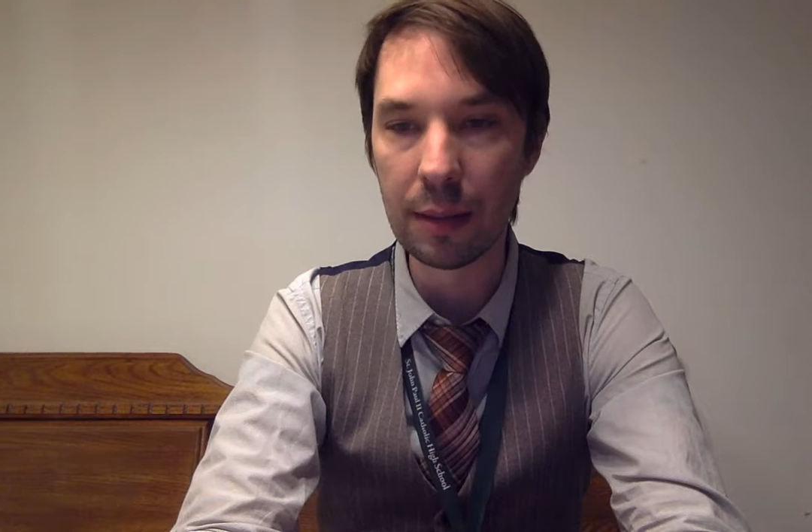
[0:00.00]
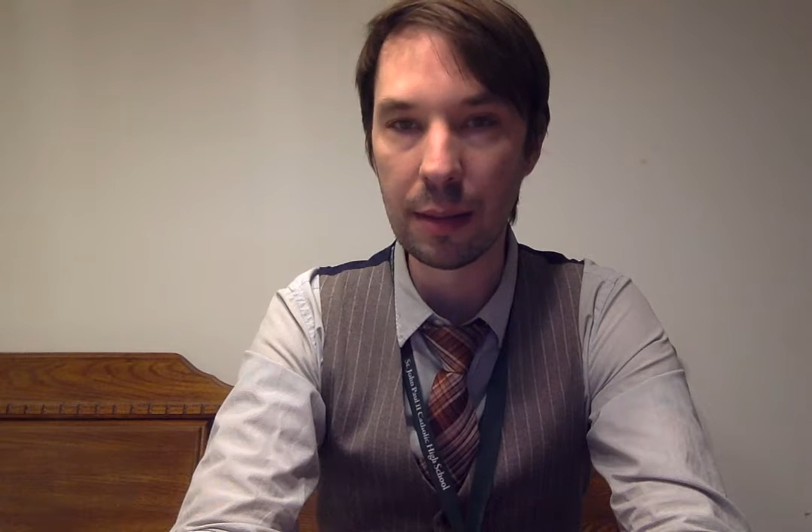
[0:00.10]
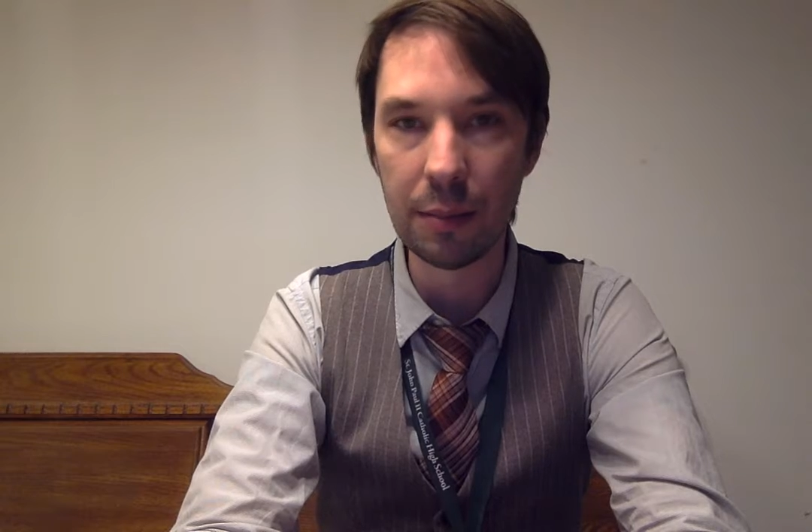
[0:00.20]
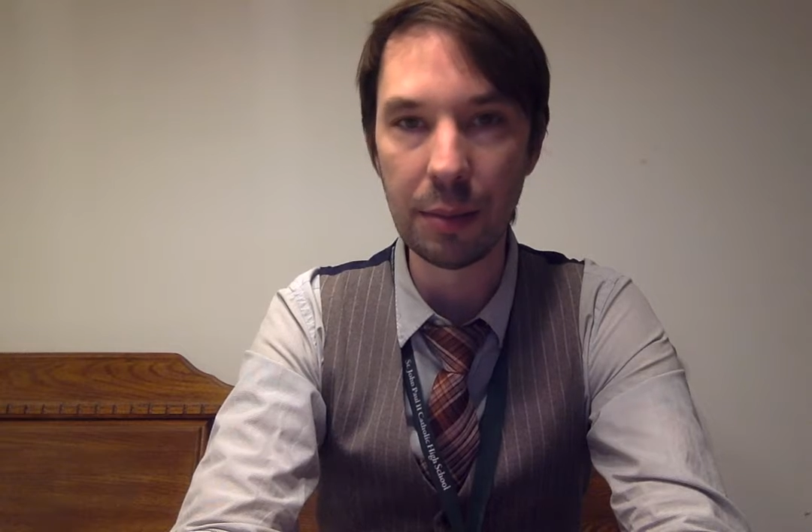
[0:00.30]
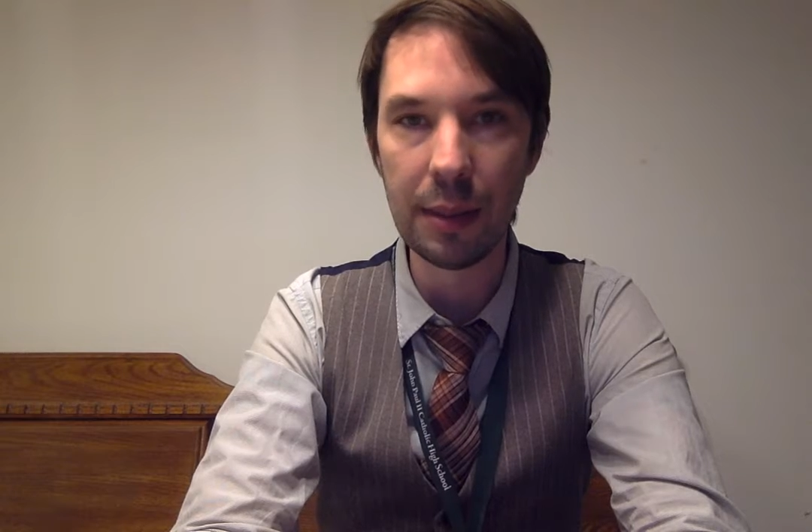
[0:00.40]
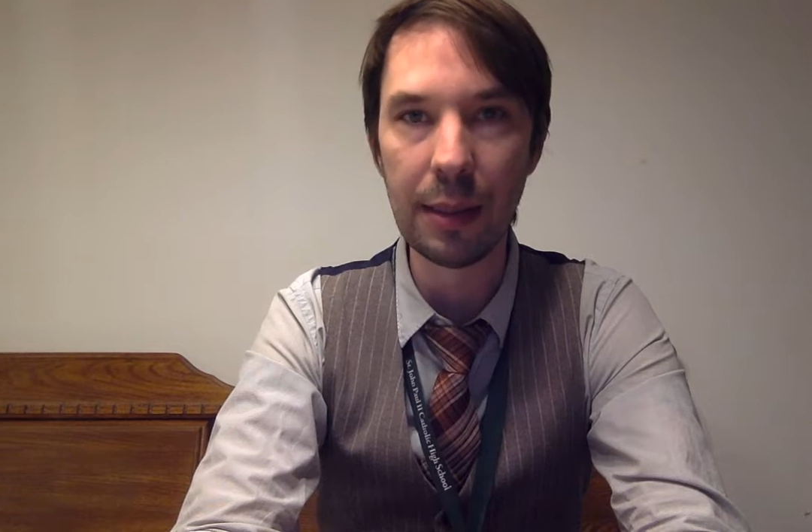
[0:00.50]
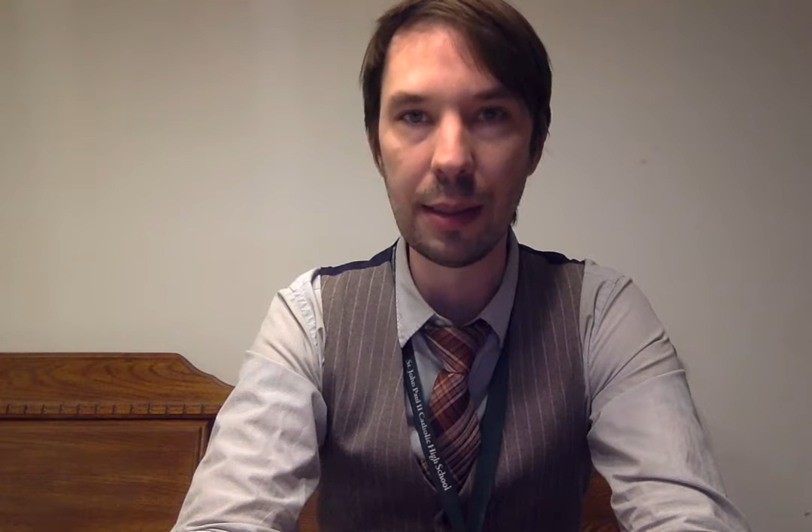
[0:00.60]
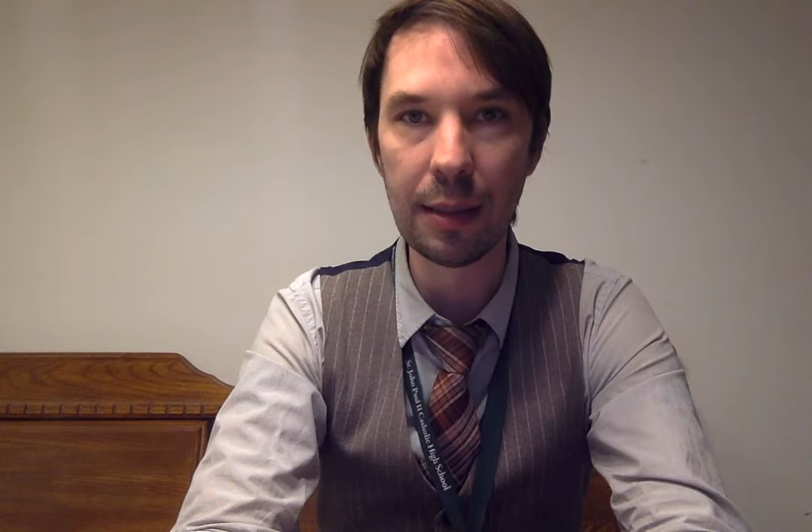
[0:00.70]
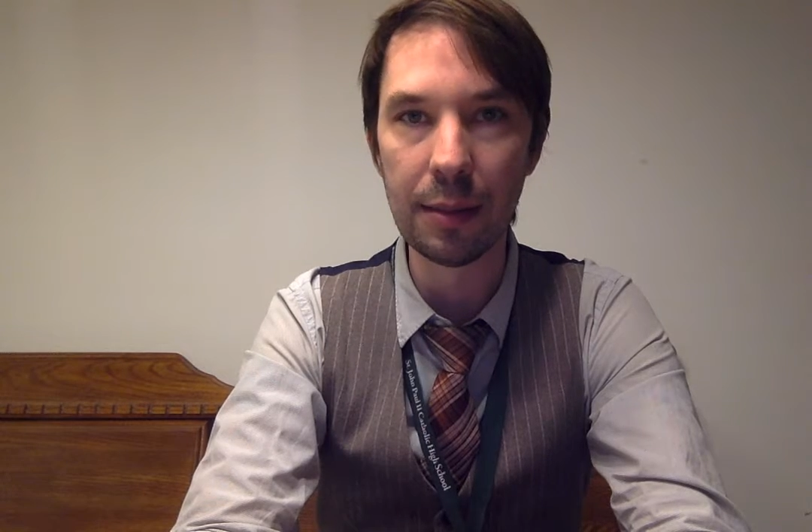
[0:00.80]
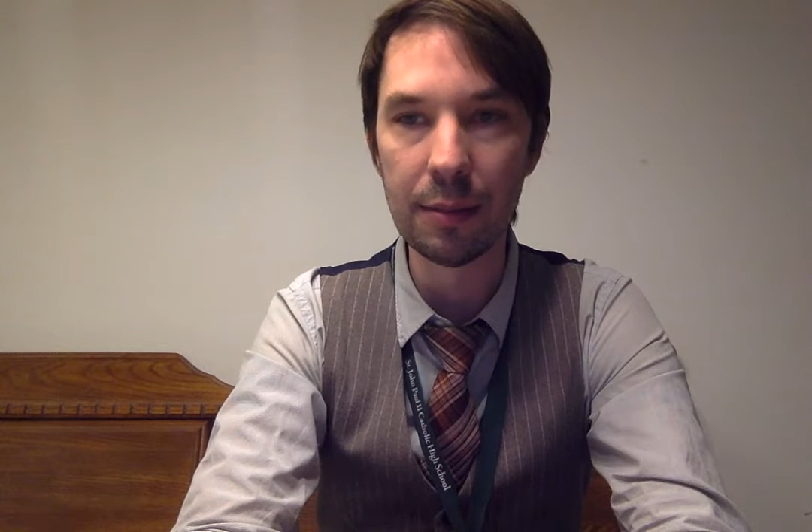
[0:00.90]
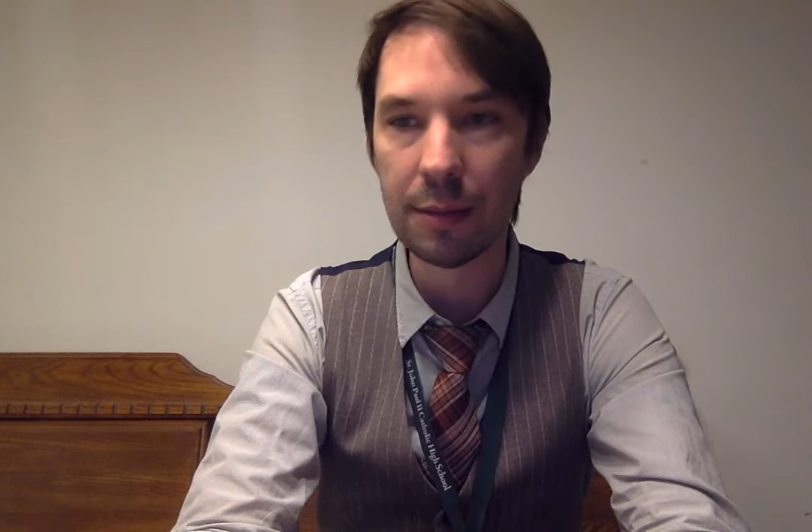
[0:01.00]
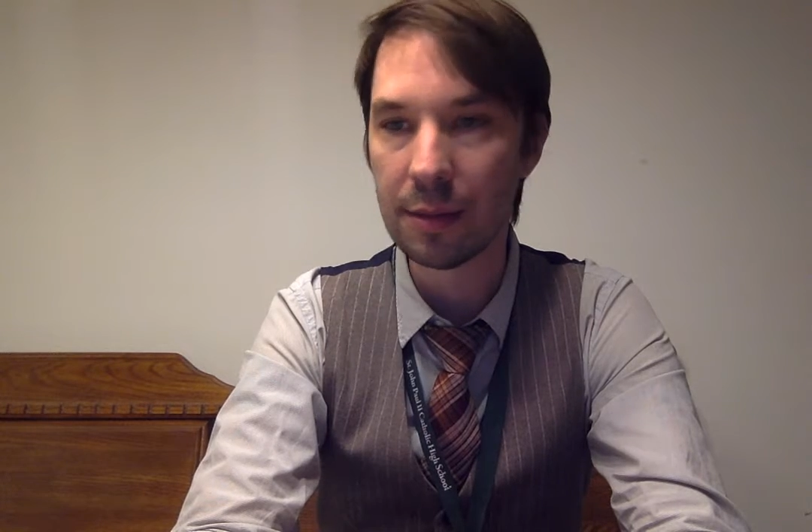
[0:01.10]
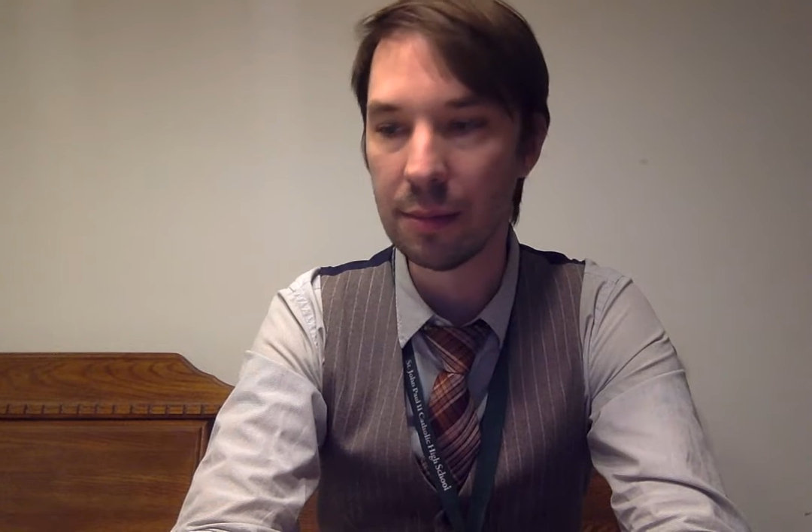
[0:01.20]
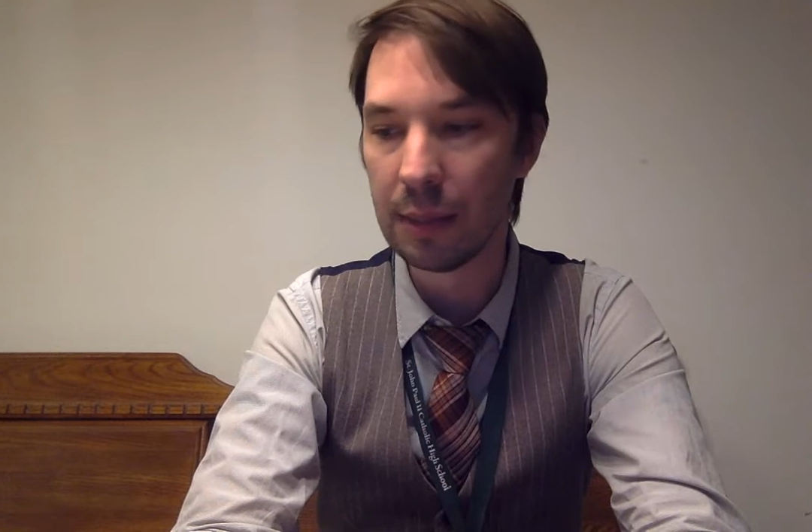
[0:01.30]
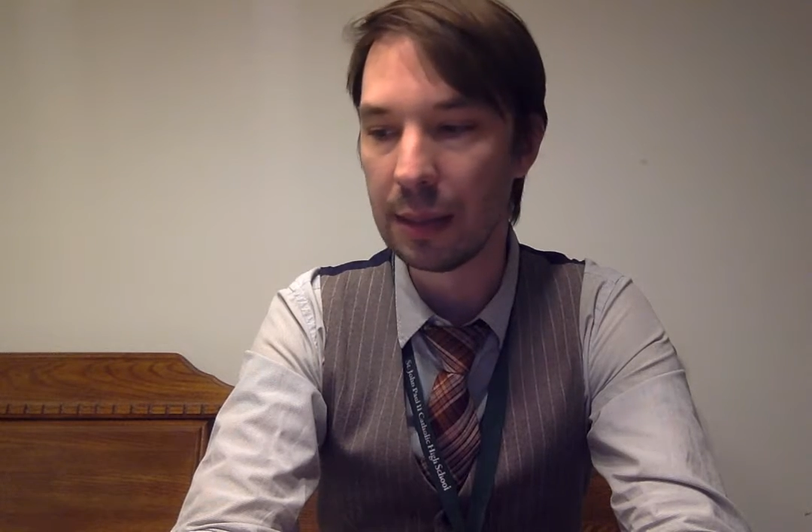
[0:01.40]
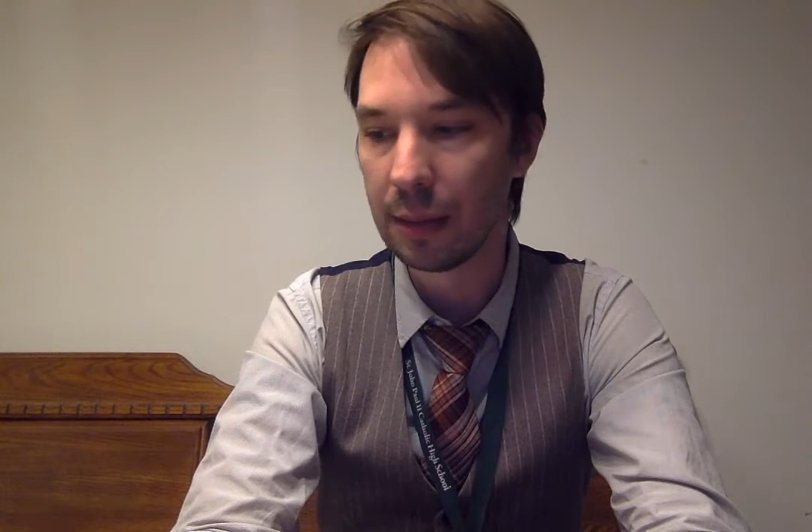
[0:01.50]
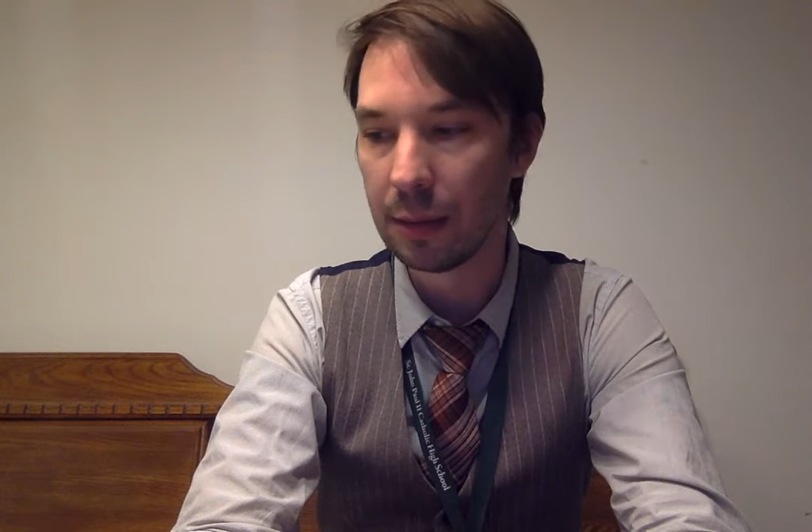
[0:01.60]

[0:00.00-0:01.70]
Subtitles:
completing and submitting